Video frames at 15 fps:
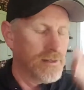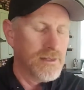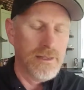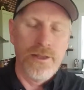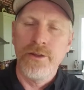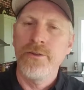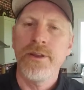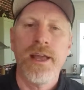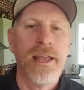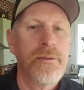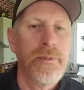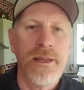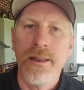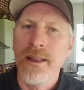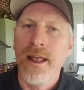you
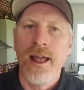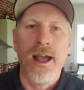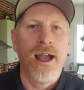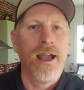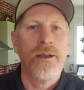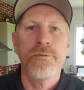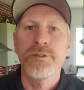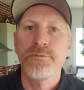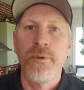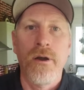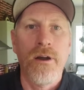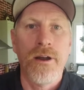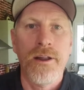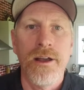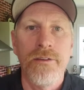name it, I was
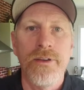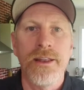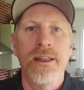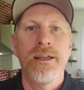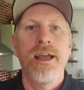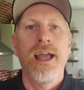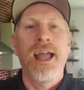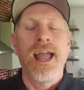part of it.